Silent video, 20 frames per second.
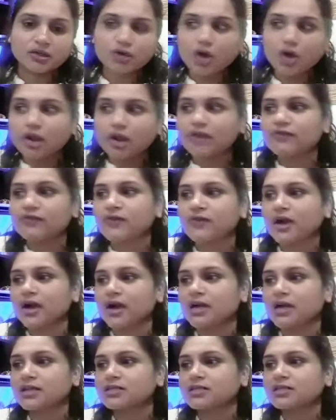
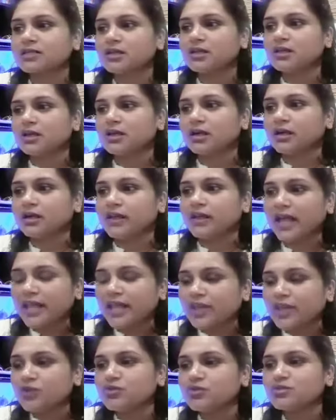cauliflowers,
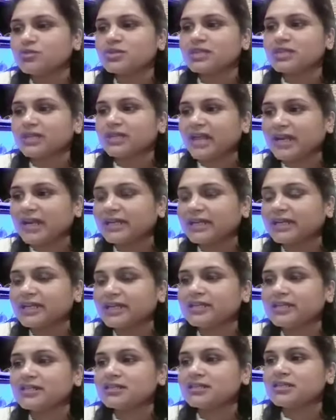legumes,
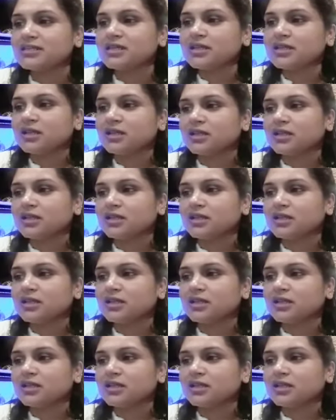lentils,